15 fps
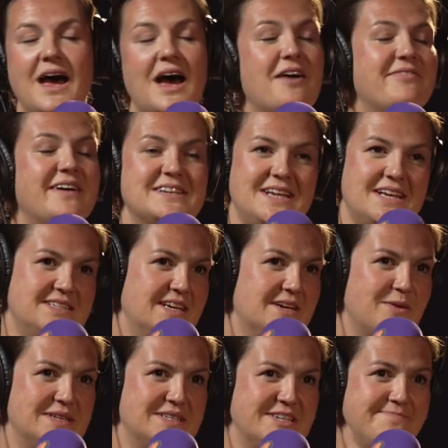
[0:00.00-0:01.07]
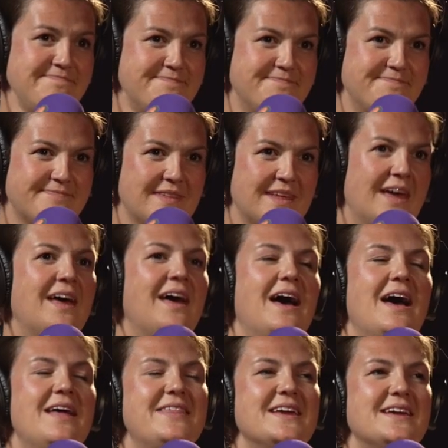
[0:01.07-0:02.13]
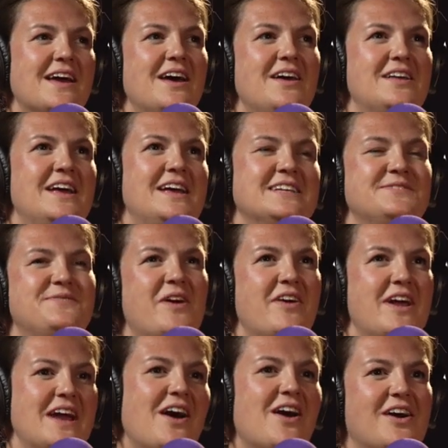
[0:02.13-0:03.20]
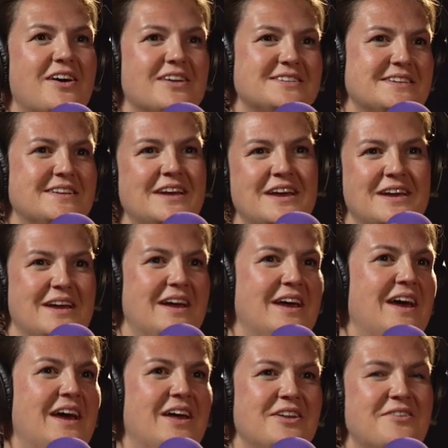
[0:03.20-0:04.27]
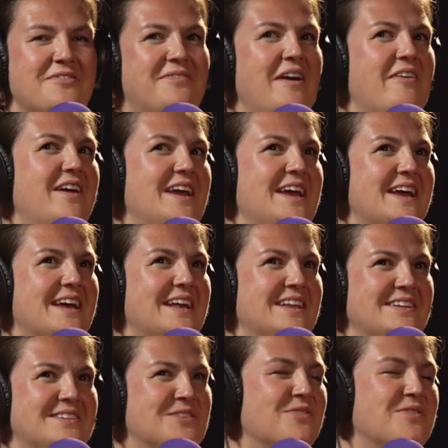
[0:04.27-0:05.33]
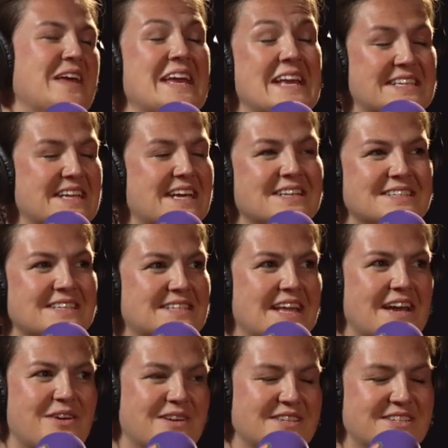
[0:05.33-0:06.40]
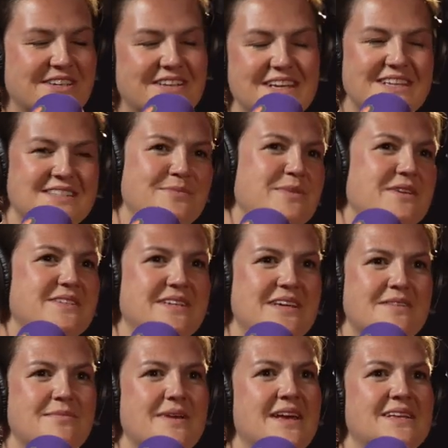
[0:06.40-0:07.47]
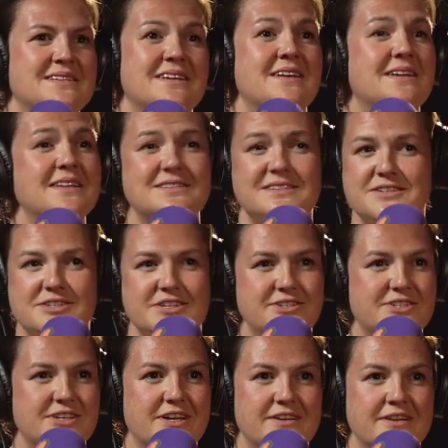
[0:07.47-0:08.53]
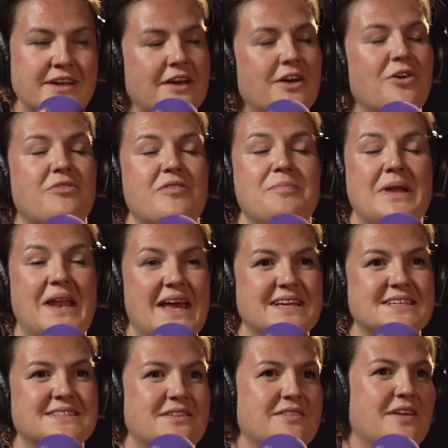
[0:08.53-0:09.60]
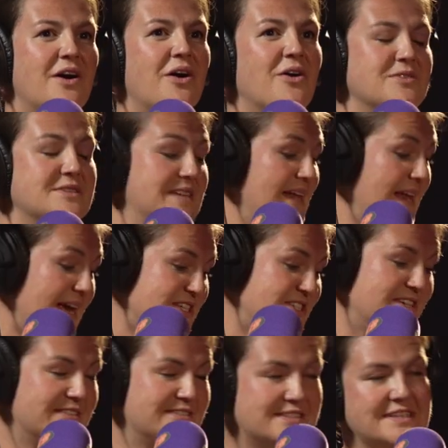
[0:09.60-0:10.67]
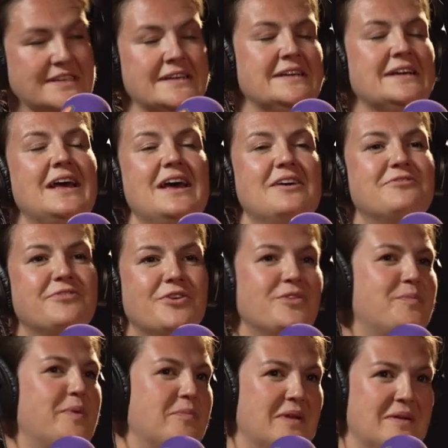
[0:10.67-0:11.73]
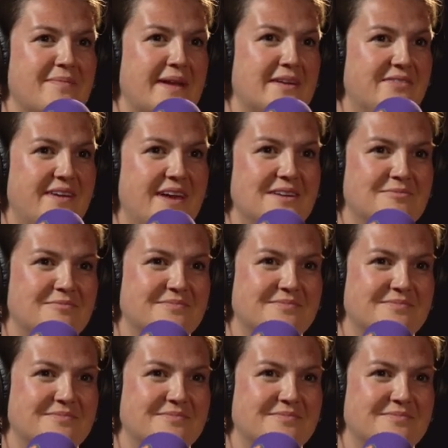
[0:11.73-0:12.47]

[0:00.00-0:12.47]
a fantastic question. I think at uh, its very heart and very sort of the easy answer to that question is a museum is an institution or a place that holds collections for the public benefit.